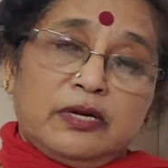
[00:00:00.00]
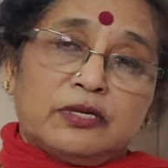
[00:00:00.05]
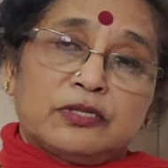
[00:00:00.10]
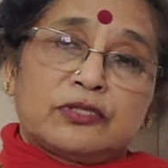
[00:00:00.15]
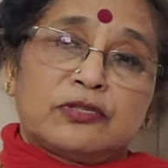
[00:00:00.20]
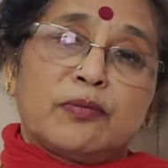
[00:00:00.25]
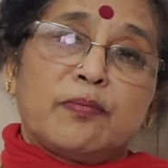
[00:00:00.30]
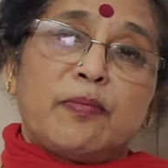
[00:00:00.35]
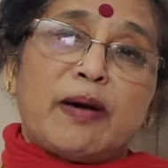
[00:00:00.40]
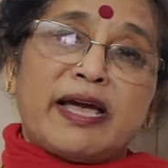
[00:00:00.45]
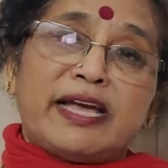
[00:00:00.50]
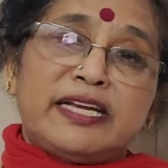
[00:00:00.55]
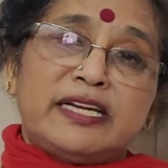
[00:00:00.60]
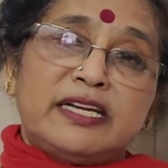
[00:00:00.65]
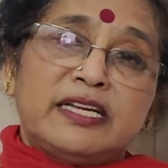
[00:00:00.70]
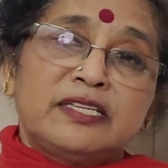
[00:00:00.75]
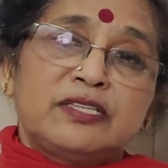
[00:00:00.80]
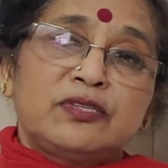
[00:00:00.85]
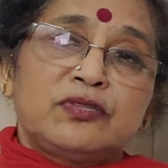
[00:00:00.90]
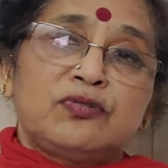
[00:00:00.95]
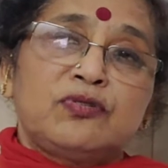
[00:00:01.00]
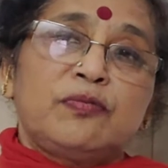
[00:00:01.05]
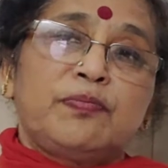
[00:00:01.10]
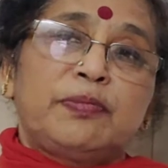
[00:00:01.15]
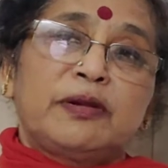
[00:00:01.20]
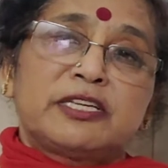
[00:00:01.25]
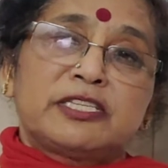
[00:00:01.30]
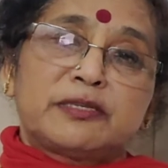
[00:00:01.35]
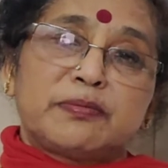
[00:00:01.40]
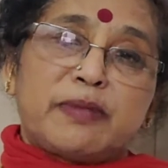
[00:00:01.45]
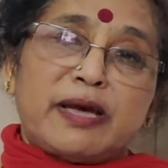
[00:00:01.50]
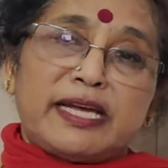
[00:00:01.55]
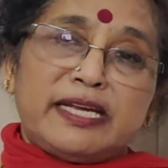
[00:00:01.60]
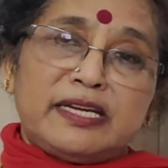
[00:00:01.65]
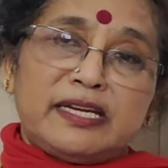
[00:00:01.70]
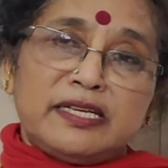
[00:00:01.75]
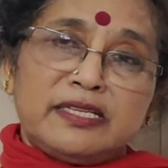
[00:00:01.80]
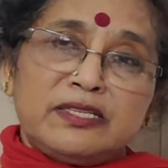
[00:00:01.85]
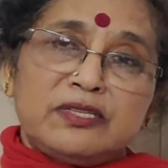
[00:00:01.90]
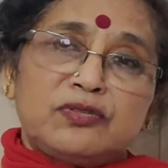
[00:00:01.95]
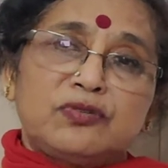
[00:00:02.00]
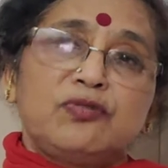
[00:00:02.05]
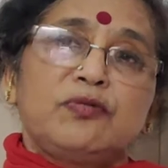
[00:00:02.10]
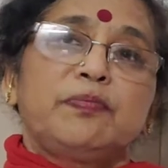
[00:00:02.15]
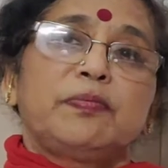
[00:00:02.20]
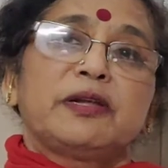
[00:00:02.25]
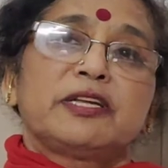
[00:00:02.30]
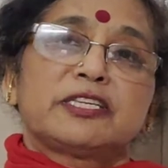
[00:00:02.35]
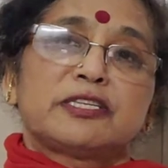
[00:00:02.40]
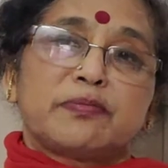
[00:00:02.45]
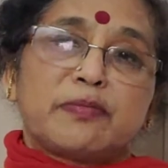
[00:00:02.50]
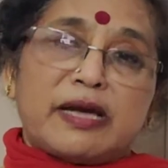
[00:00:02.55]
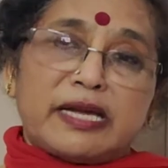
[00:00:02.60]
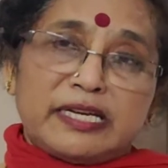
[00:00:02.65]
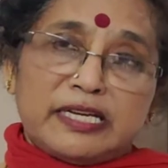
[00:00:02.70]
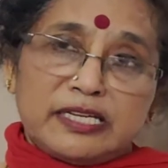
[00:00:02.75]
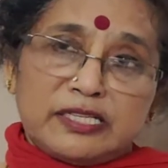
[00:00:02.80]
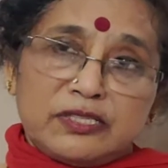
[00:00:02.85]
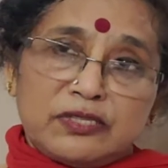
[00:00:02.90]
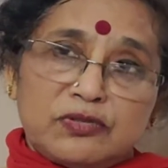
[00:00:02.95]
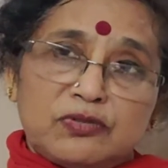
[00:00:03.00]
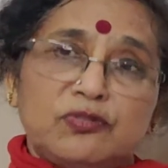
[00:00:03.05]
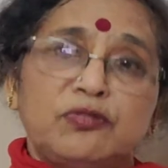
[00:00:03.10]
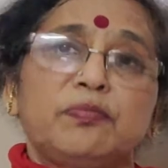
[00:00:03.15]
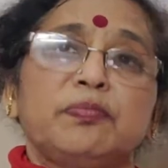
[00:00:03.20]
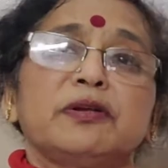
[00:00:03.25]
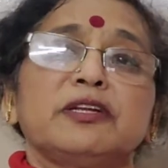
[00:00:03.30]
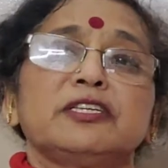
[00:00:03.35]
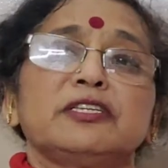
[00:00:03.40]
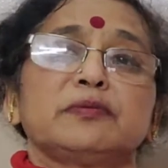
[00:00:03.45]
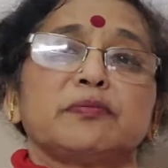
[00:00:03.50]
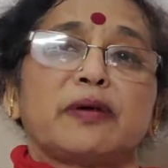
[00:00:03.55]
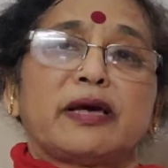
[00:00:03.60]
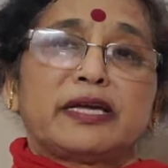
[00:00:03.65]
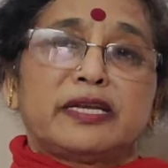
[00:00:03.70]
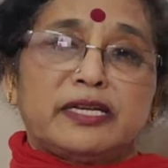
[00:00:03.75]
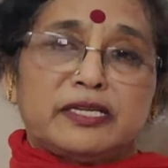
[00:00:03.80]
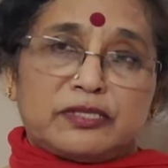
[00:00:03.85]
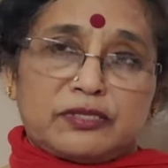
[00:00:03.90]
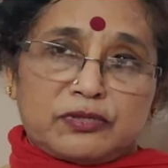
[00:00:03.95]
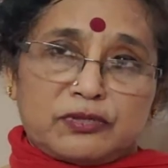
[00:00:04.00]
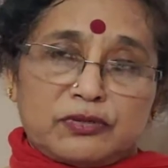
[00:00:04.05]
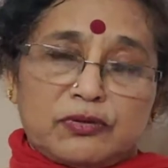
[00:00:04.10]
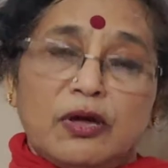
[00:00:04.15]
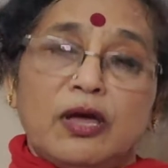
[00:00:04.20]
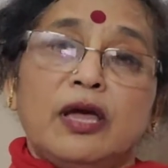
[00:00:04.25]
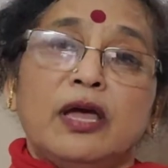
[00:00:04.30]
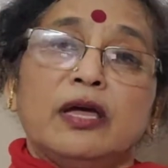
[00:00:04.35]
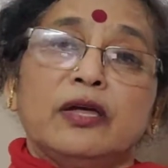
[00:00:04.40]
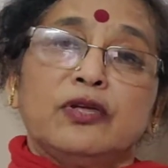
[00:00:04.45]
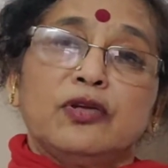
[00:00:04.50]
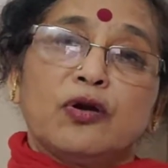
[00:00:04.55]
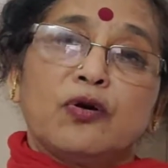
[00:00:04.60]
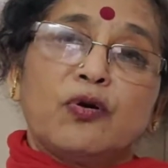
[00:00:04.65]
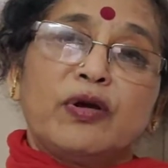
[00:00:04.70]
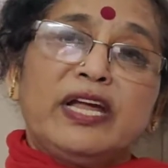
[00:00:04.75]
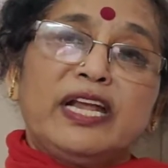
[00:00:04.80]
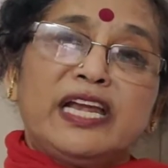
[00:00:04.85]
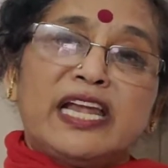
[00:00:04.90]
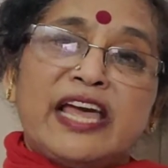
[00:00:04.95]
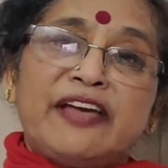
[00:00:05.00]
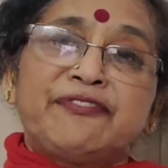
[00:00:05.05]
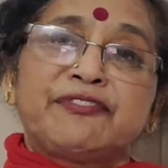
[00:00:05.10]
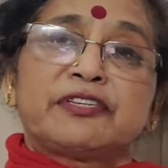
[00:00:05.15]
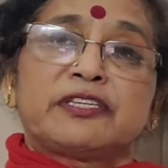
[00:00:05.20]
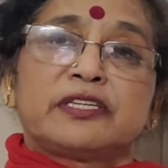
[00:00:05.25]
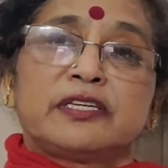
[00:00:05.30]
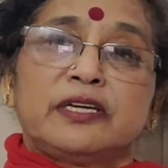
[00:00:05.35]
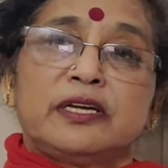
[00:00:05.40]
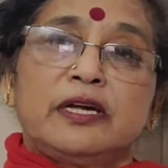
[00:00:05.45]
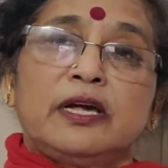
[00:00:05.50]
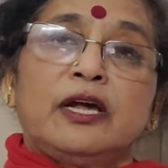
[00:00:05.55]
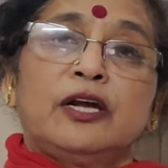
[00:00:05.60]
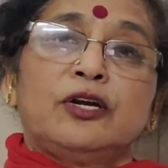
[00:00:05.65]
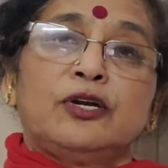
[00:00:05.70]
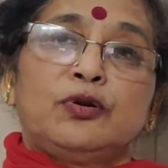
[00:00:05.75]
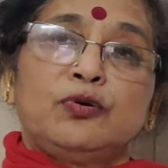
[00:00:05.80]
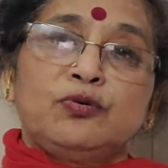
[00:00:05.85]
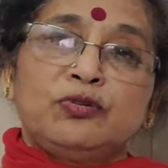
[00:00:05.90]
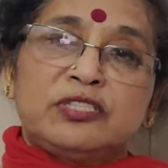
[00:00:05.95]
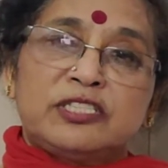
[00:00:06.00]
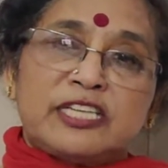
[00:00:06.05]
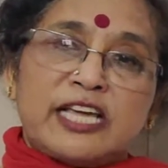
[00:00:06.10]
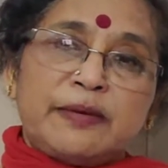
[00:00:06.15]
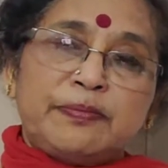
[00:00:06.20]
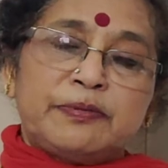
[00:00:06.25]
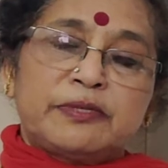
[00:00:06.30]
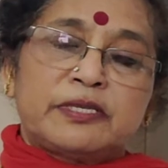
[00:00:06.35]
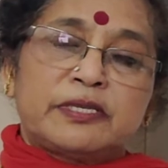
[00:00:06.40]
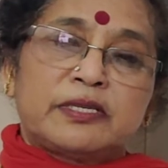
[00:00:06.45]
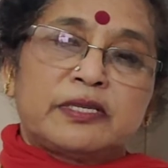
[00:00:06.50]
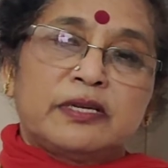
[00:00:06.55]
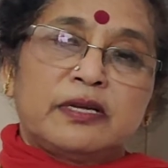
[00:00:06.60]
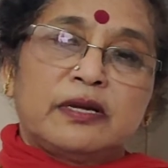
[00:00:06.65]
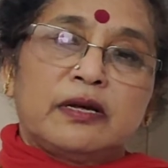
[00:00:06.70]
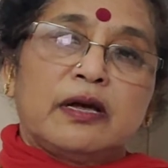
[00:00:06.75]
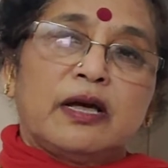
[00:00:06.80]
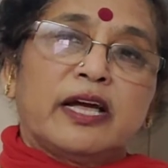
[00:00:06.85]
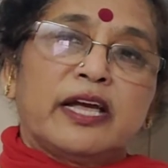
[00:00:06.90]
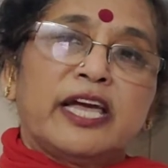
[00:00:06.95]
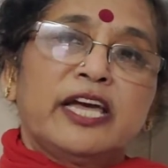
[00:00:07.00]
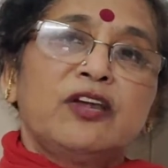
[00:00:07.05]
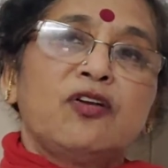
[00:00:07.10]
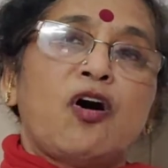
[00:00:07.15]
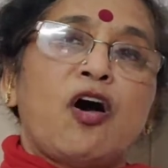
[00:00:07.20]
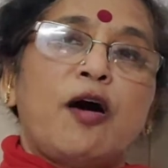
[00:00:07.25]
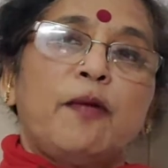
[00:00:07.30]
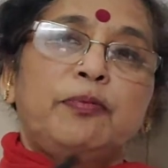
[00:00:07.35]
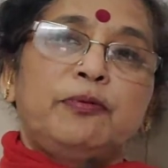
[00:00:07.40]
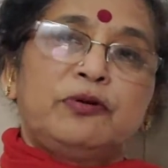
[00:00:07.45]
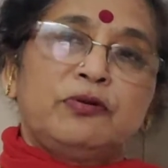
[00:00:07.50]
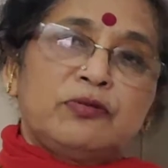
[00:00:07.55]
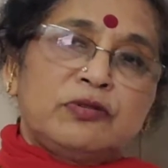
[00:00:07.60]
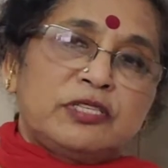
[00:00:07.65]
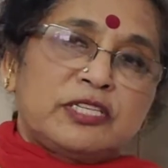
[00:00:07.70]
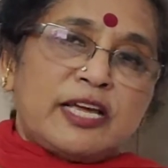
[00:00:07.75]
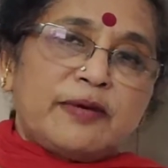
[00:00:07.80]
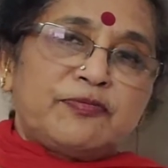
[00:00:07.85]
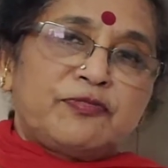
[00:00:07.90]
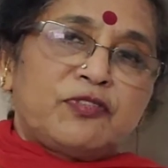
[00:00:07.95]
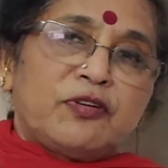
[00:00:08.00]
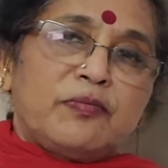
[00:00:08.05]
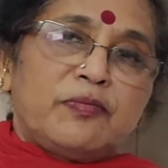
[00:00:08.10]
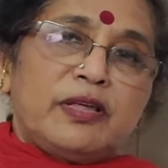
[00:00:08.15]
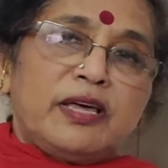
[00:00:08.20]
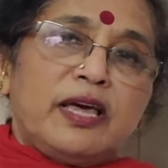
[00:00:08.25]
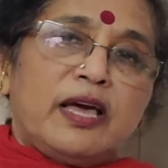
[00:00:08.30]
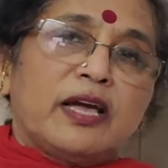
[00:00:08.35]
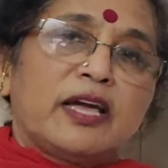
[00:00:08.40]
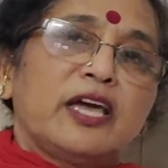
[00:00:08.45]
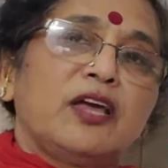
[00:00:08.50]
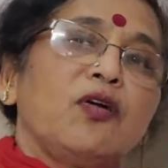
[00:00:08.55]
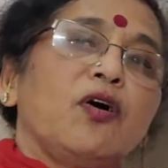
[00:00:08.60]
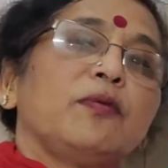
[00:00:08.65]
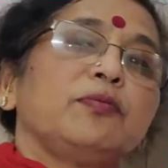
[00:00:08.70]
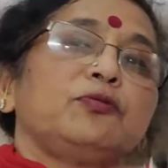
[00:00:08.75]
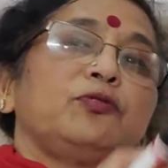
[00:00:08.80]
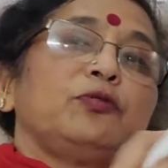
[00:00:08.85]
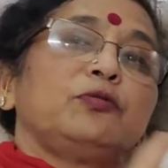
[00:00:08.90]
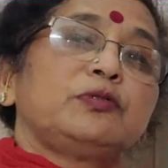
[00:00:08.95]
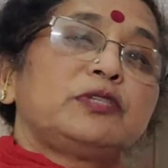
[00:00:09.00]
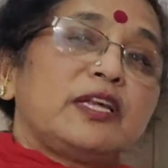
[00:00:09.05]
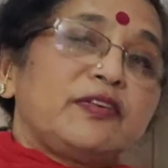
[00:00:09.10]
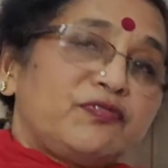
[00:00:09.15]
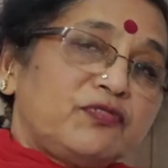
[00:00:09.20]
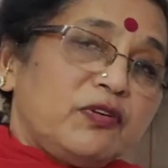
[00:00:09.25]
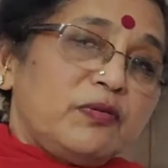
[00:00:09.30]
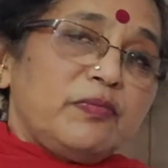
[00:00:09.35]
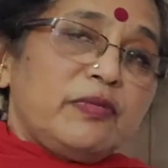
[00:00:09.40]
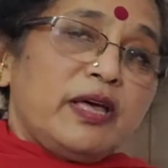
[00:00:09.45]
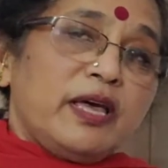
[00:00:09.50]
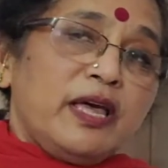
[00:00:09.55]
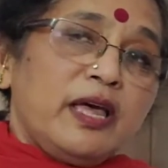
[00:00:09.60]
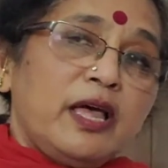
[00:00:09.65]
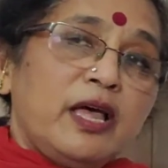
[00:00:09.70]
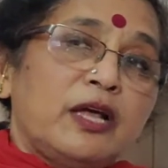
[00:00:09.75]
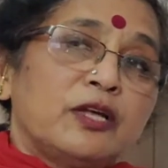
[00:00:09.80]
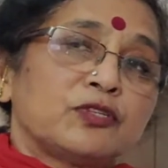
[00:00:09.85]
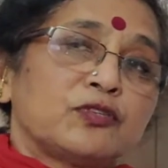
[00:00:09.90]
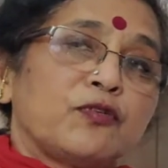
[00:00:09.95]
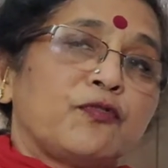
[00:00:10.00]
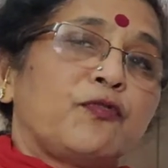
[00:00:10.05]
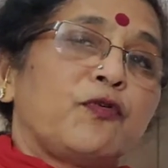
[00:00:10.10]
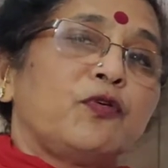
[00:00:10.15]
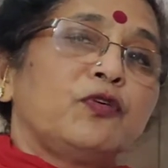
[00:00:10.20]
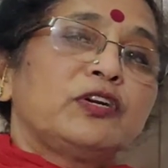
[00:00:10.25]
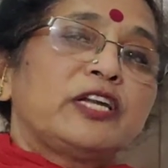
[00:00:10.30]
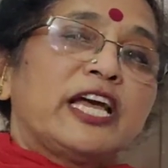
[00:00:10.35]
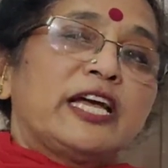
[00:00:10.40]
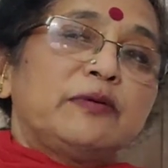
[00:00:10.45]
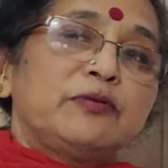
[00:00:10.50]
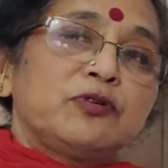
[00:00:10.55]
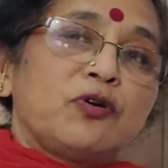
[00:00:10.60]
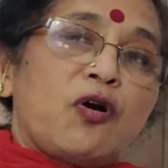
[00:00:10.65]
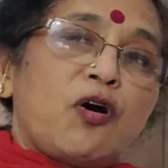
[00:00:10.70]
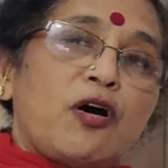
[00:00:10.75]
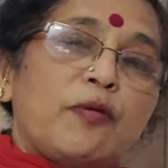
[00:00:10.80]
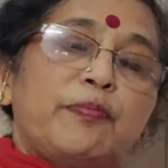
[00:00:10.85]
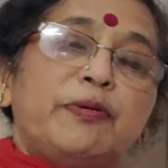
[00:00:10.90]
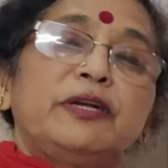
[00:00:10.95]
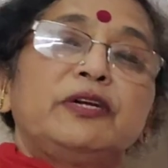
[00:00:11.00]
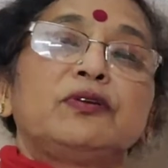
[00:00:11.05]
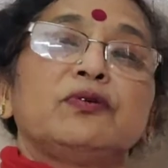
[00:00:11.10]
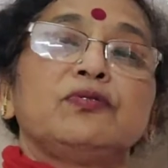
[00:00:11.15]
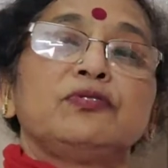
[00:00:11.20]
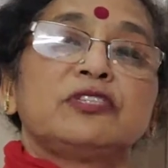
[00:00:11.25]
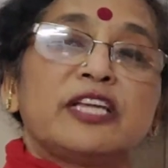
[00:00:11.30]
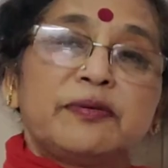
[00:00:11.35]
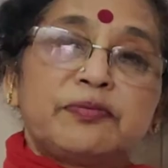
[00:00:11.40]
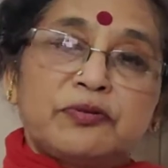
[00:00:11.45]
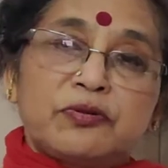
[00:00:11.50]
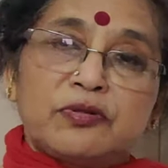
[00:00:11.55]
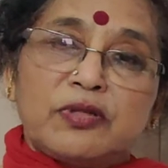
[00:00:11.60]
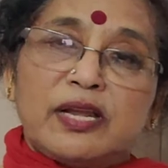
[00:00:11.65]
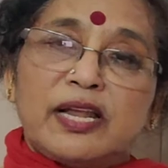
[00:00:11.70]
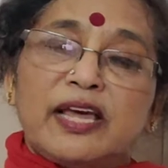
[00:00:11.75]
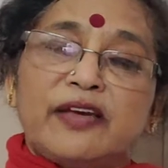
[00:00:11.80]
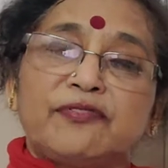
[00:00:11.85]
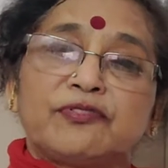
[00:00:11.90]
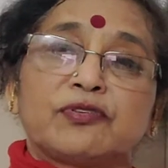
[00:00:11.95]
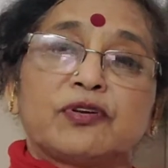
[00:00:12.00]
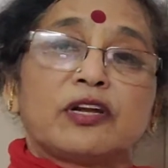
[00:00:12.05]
So minus 2 plus minus 2 plus minus 2 plus minus 2. You're going left 2 steps. Again hop 2 steps from there. Again hop 2 steps from there. So 4 times you're hopping 2 steps to the left.